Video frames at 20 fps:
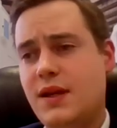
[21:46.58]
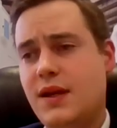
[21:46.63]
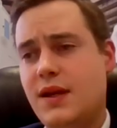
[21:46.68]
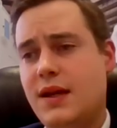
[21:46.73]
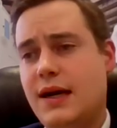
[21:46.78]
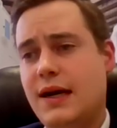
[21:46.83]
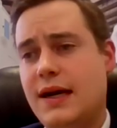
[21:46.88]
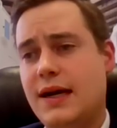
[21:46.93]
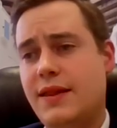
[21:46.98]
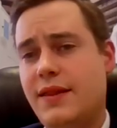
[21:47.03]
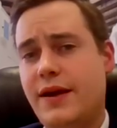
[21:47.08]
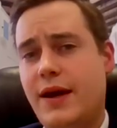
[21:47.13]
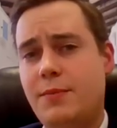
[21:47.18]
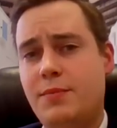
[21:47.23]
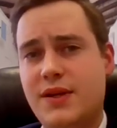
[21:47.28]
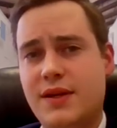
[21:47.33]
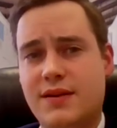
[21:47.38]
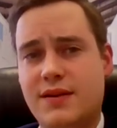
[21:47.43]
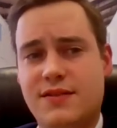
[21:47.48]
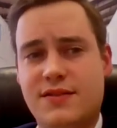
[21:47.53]
That
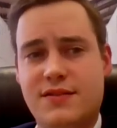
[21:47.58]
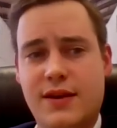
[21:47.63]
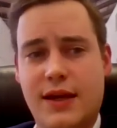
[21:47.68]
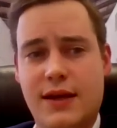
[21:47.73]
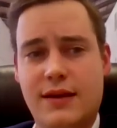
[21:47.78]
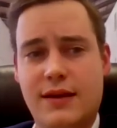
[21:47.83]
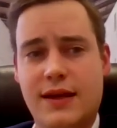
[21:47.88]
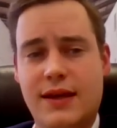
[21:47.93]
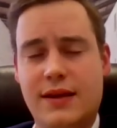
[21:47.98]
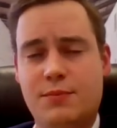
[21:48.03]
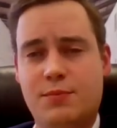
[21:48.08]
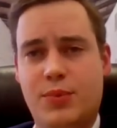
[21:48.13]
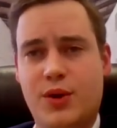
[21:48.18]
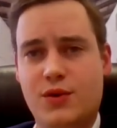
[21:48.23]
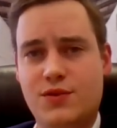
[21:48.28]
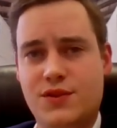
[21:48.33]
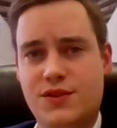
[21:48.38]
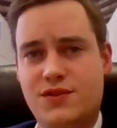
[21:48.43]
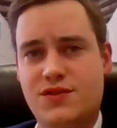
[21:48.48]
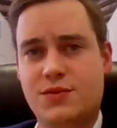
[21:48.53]
being said, it
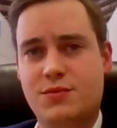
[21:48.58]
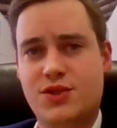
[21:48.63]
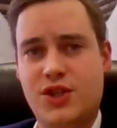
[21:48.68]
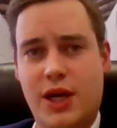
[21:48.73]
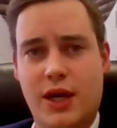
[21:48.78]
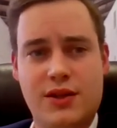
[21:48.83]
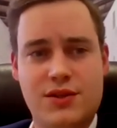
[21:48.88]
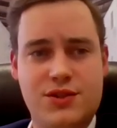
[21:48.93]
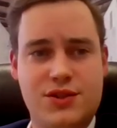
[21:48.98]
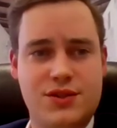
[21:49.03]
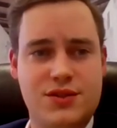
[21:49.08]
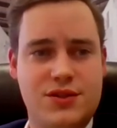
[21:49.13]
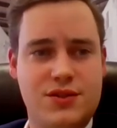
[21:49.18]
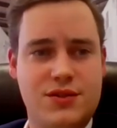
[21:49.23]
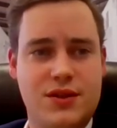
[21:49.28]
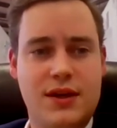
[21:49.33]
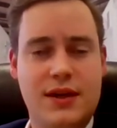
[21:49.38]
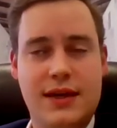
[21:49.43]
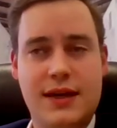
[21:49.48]
poses some challenges,